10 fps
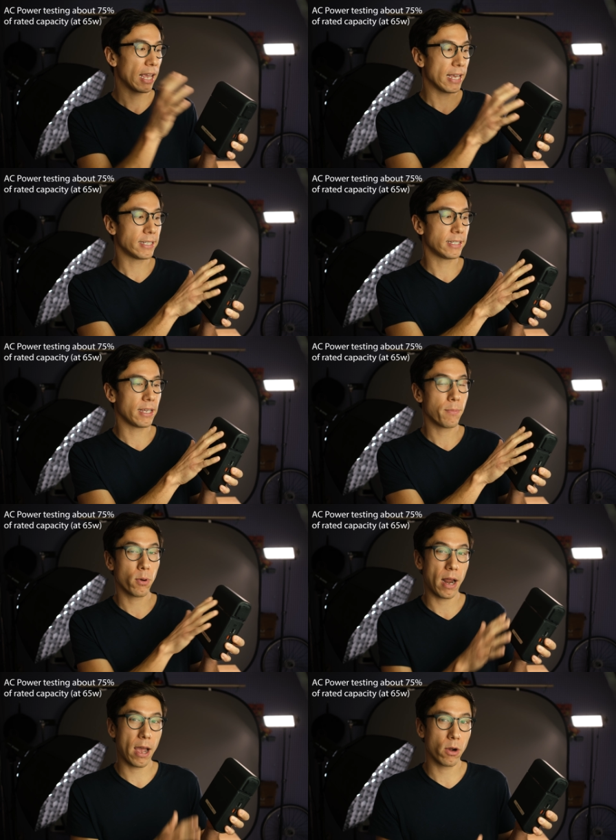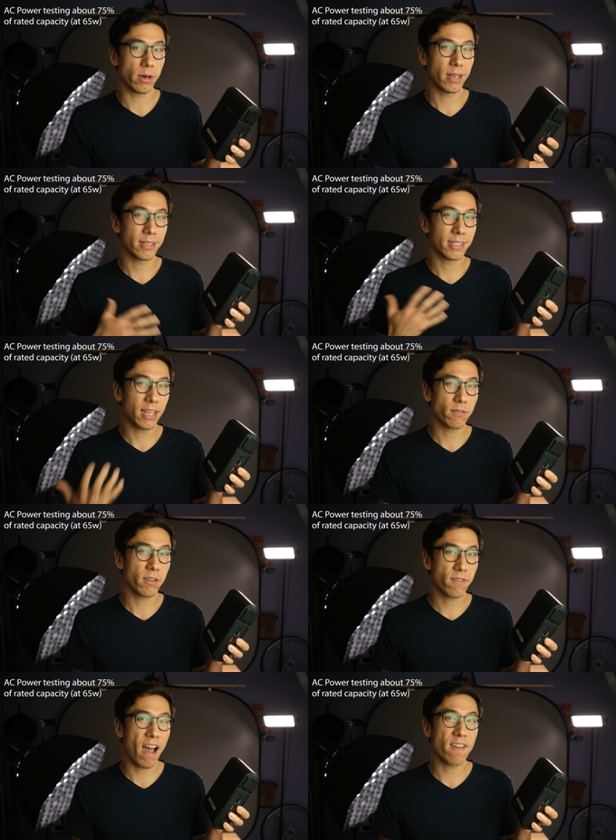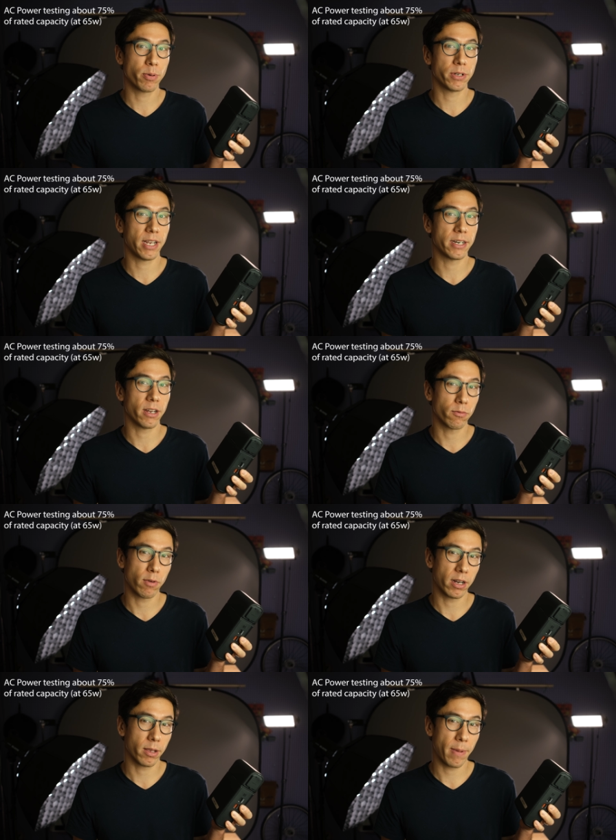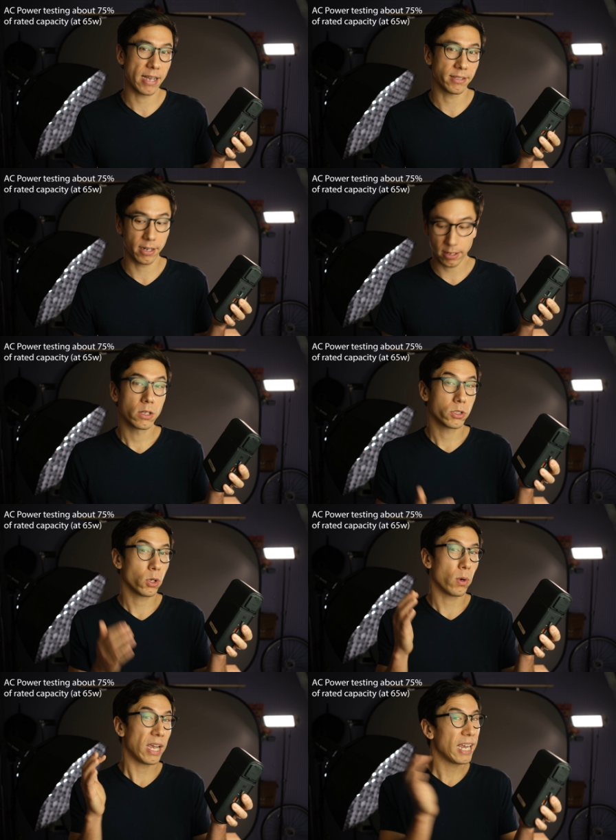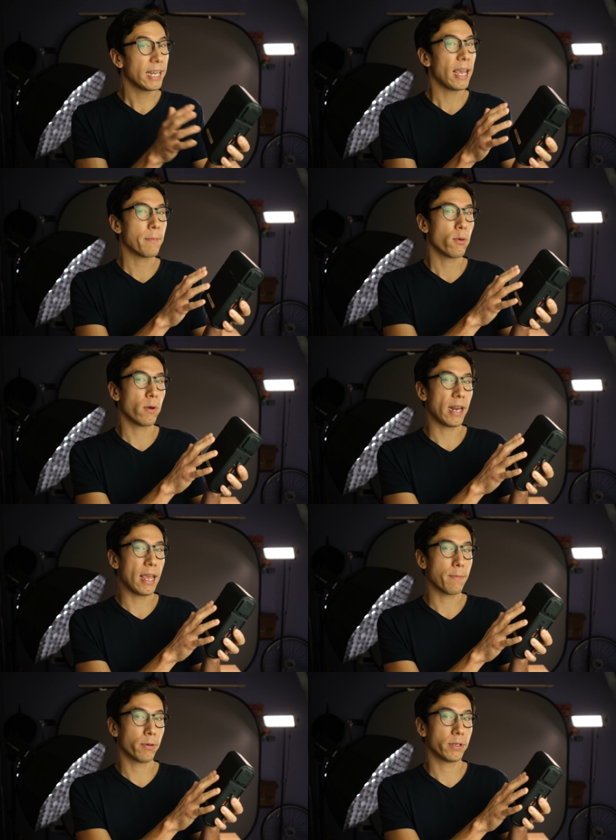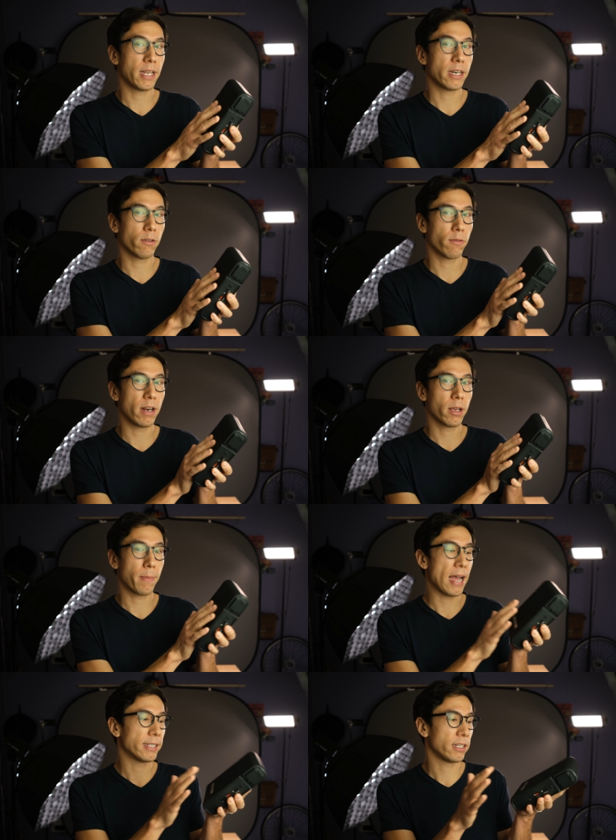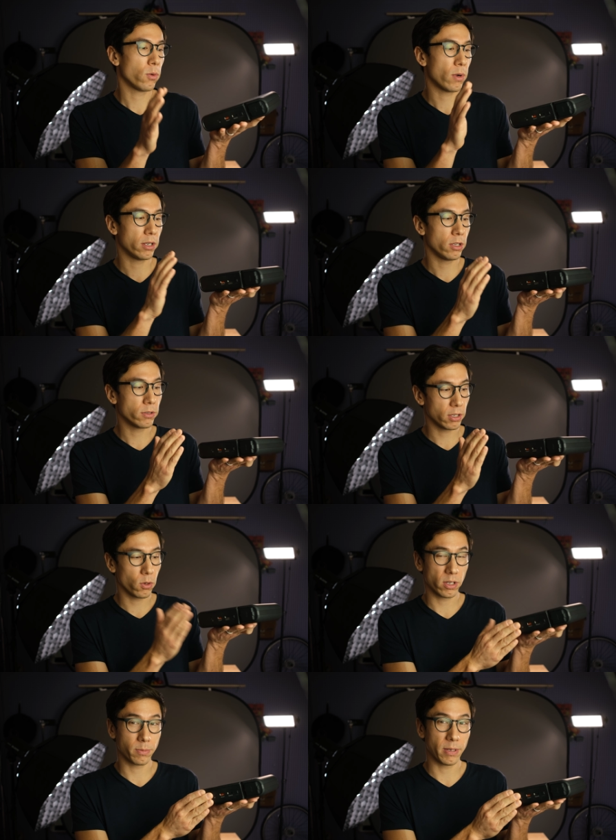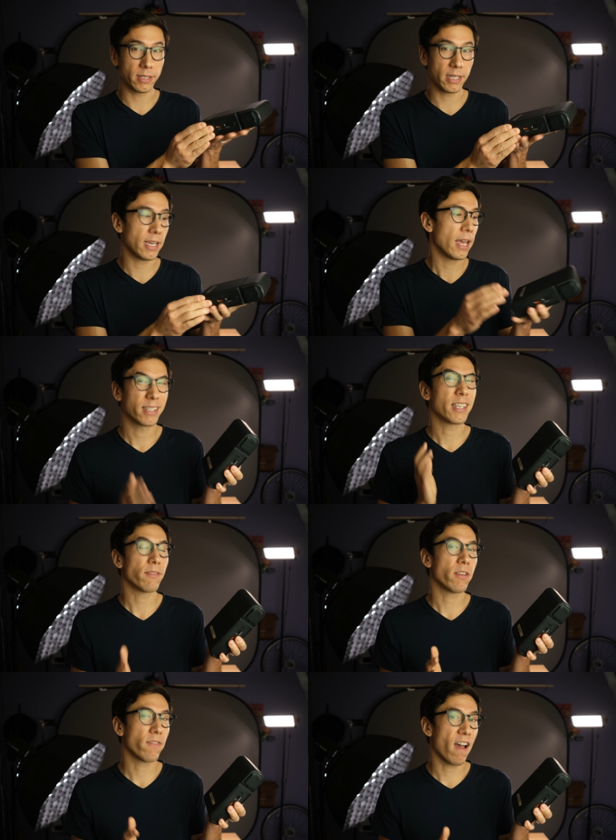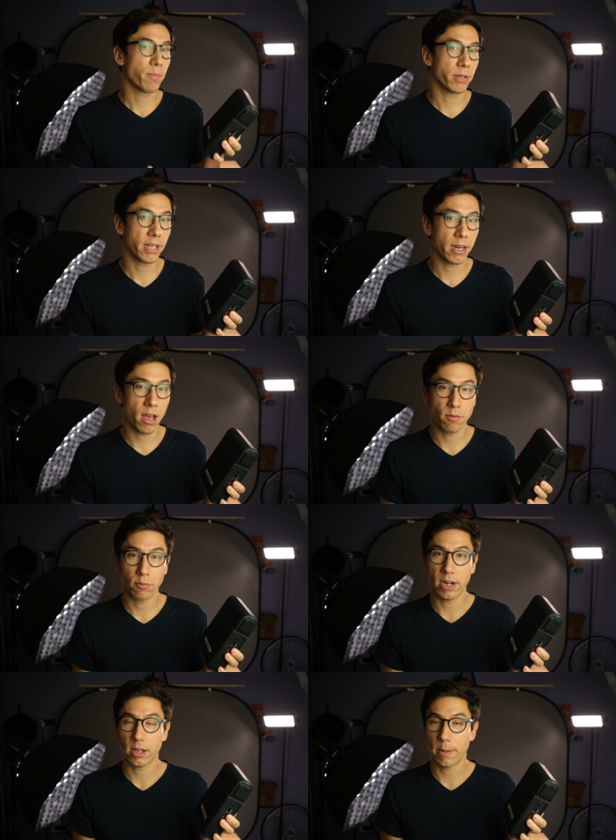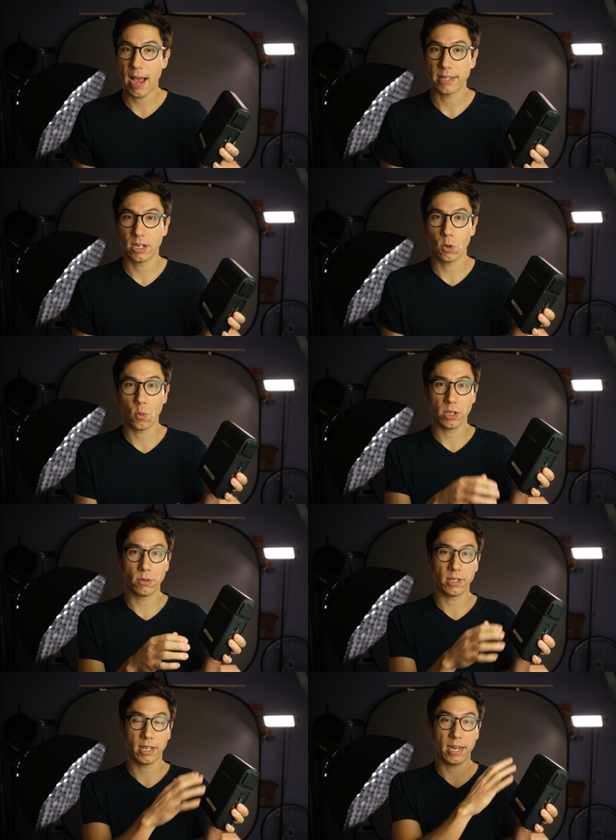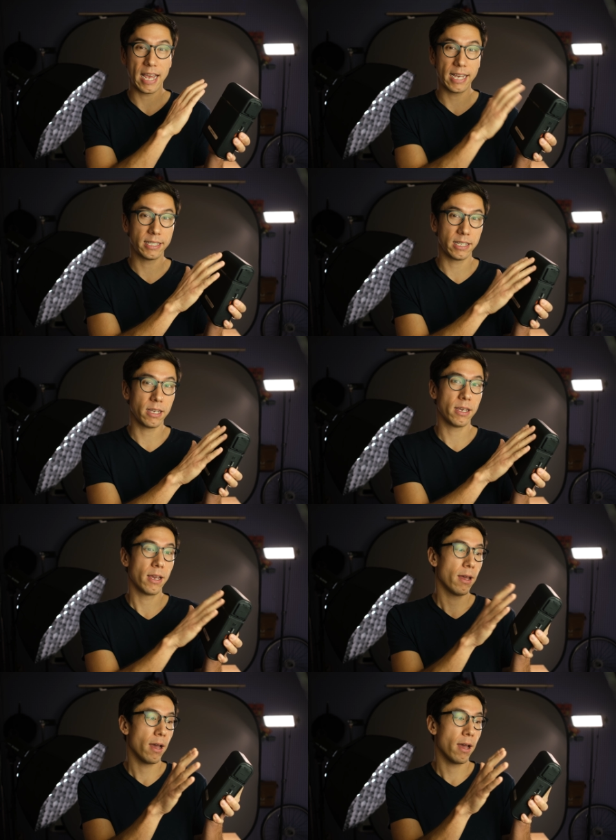AC put out 75% of rated capacity. So 88.8% of rated capacity when using USB-C, 75% of rated capacity when using an AC